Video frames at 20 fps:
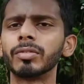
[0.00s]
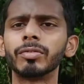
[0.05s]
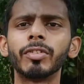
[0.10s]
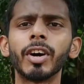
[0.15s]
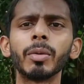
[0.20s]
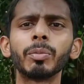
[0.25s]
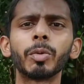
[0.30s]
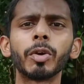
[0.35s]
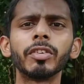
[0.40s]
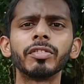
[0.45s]

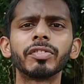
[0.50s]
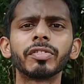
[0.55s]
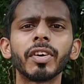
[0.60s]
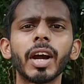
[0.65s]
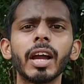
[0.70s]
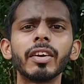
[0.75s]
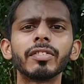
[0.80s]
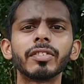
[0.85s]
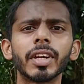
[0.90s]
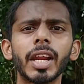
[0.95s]

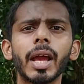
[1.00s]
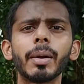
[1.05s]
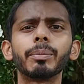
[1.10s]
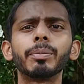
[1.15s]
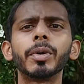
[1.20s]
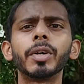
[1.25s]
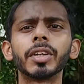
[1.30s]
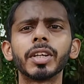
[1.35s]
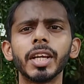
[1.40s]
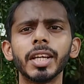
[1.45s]
1.5 gram
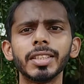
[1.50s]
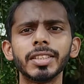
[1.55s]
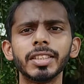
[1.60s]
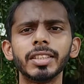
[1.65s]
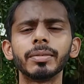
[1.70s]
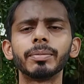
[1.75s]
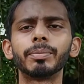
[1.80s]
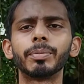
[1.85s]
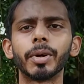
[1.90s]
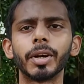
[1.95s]
per
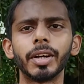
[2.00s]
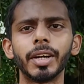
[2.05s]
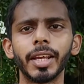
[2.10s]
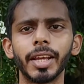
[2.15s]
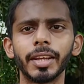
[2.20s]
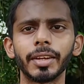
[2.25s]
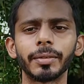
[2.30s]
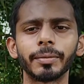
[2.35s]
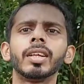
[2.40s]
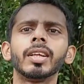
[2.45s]
kg per
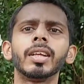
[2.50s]
day.